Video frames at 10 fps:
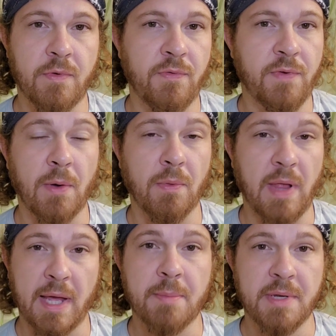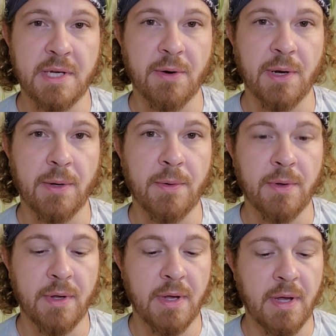felt-like
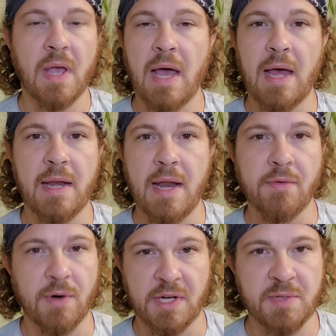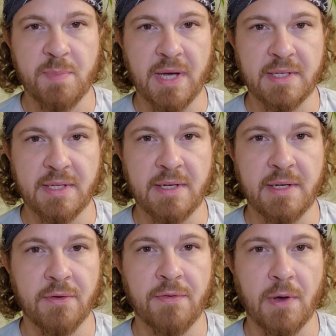material. I never expected
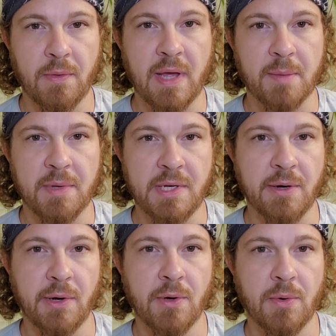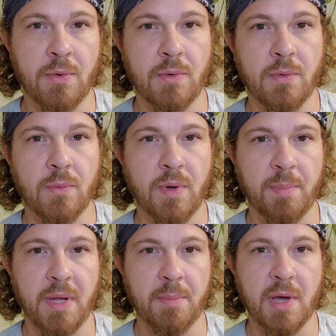the felt-like material
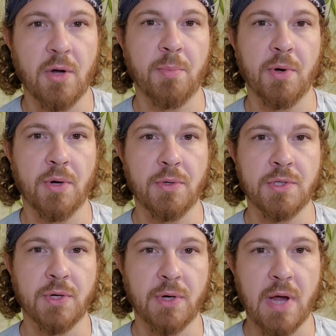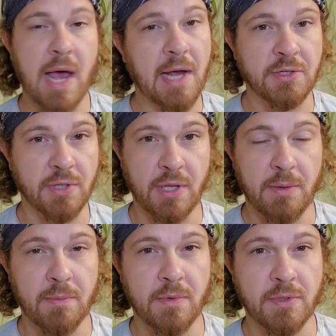would be a better producer. I
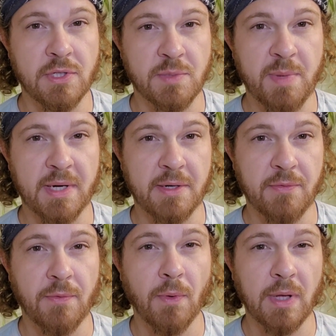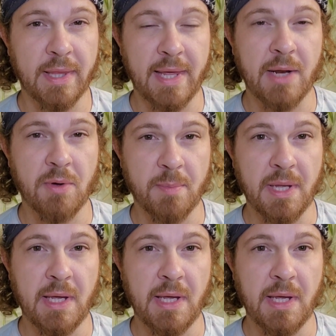actually suspected fully that it would